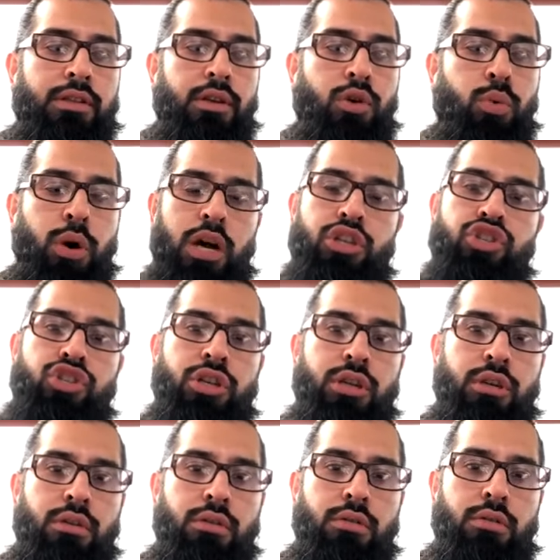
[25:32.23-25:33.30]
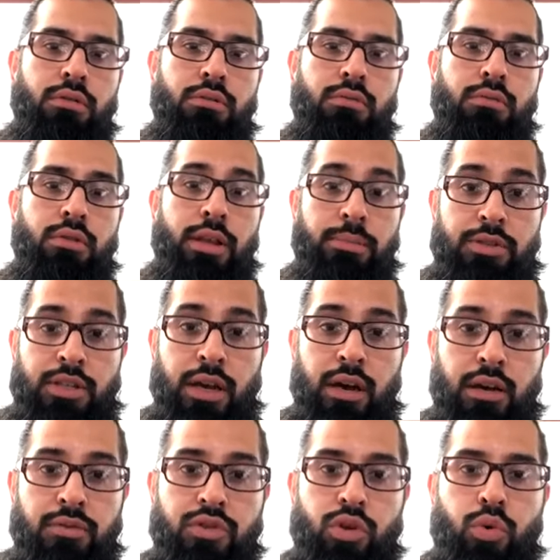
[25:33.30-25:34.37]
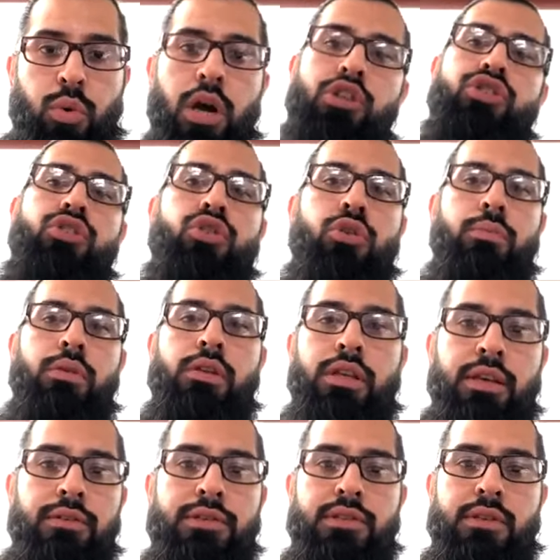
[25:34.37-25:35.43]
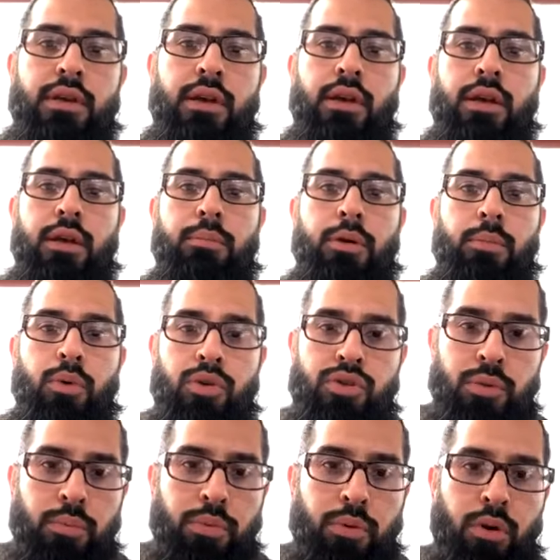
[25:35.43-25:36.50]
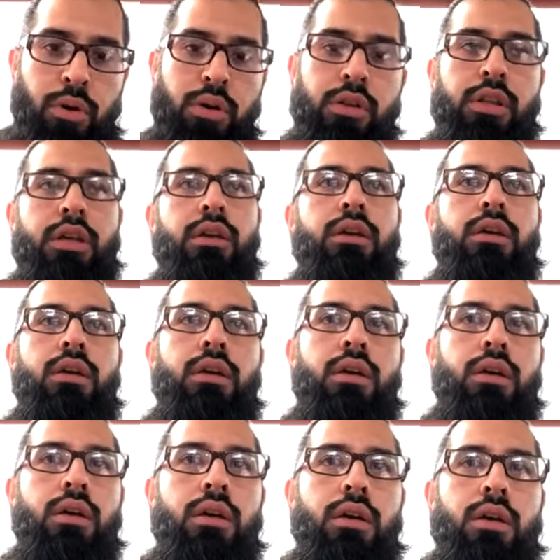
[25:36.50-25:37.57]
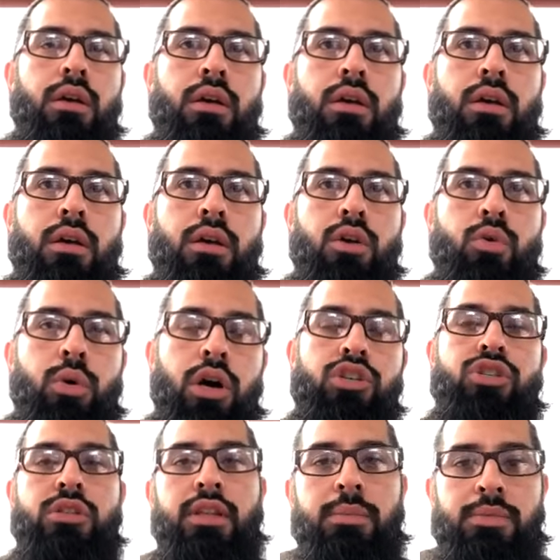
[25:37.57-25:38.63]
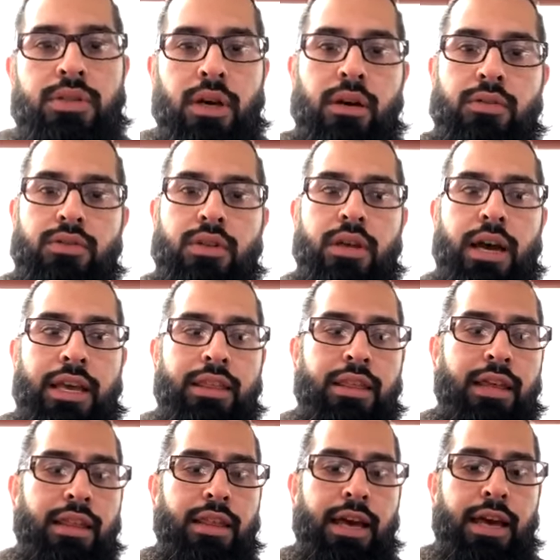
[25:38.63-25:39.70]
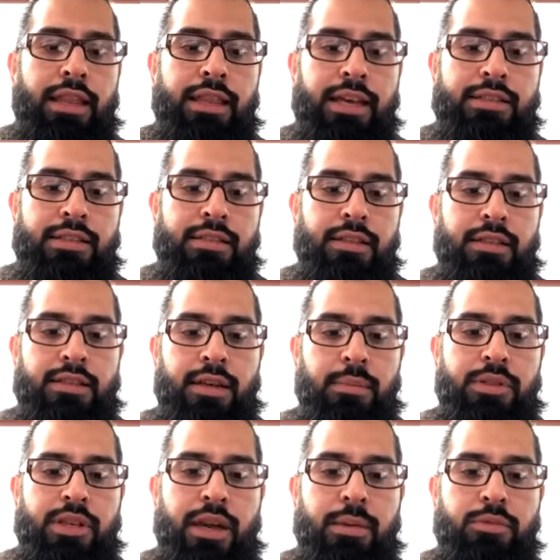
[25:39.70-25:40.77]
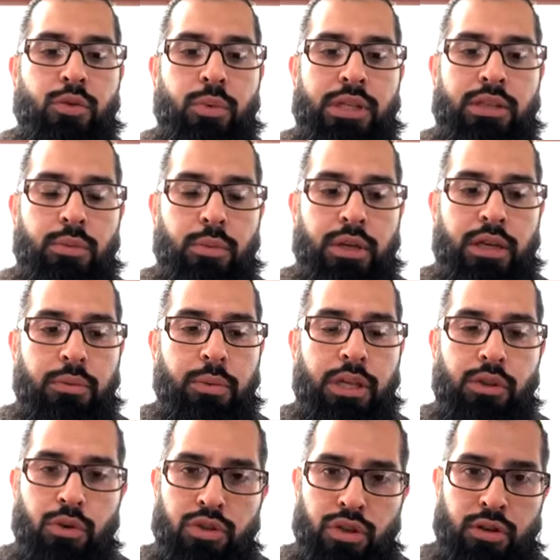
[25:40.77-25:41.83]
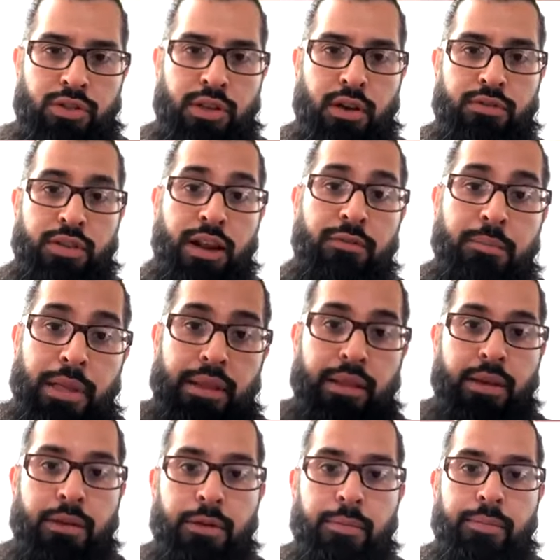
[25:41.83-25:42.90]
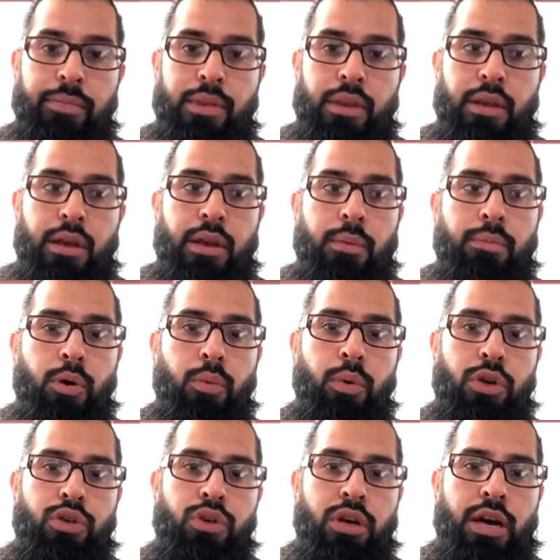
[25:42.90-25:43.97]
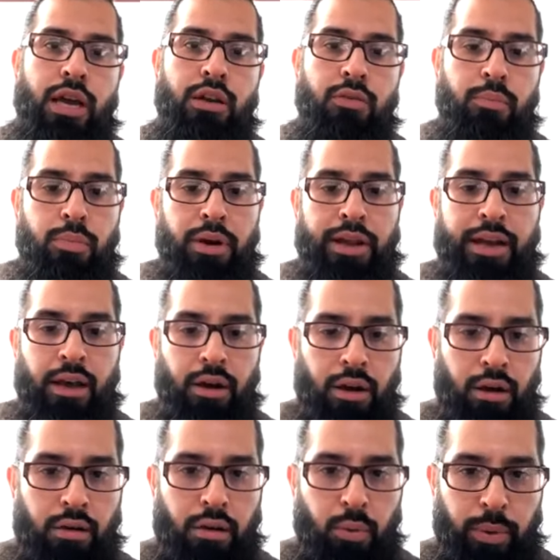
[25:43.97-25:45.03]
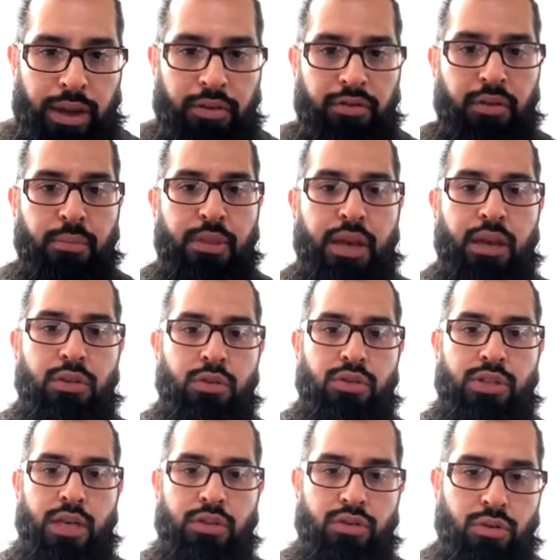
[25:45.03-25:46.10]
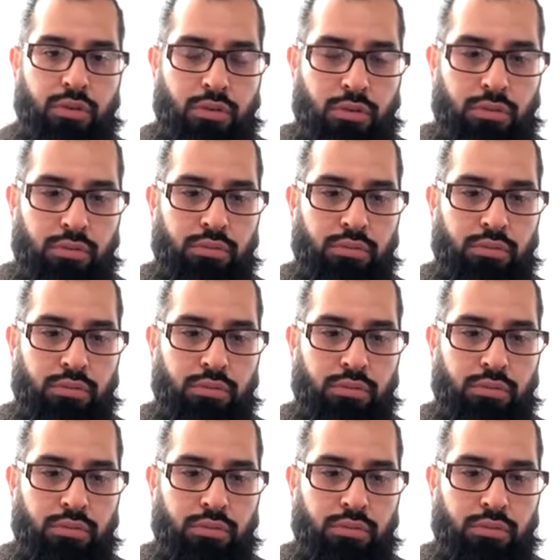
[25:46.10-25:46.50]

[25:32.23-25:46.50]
question themselves, question their beliefs, but most importantly, question themselves. I think that that's sometimes we, we, we lose ourselves, and I've been there. But when you uh-huh. break out away from that, you tend to